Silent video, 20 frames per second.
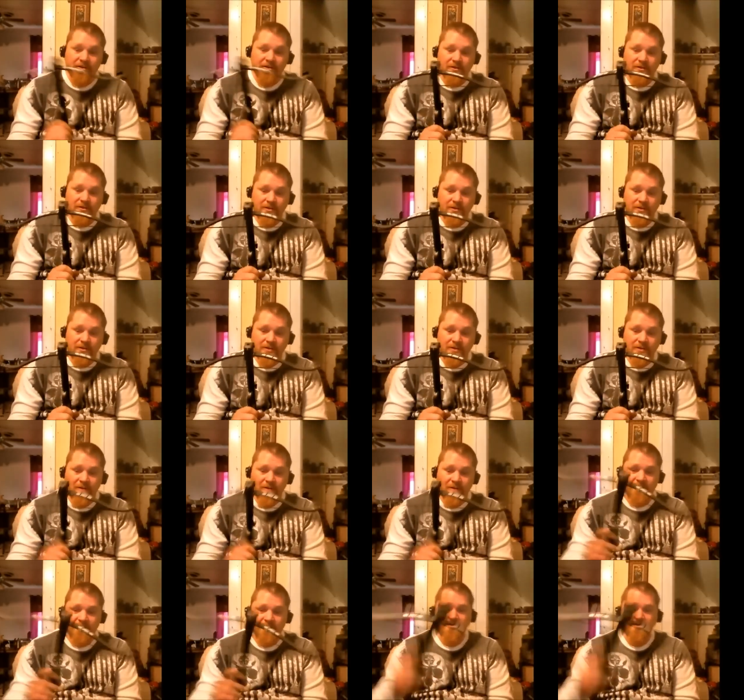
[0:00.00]
little
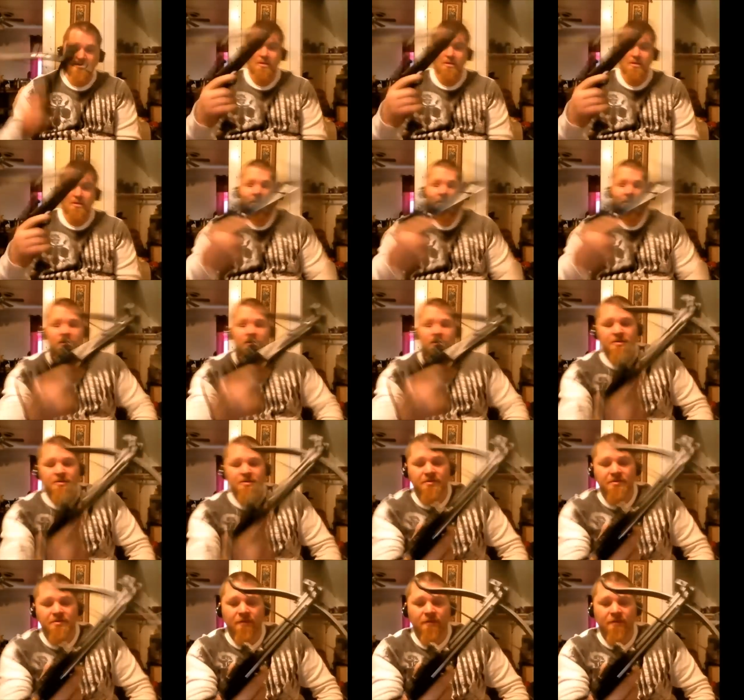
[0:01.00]
contraption, which is
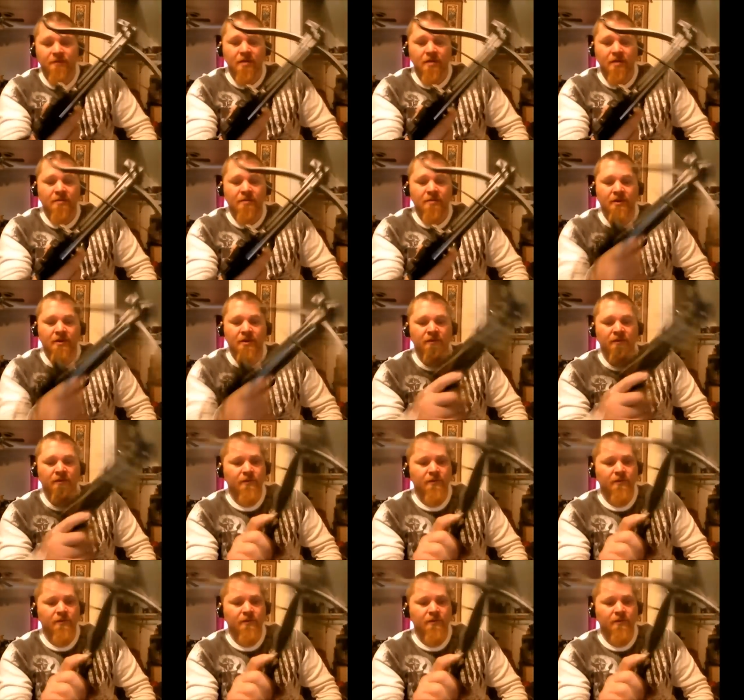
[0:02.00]
your run-of-the-mill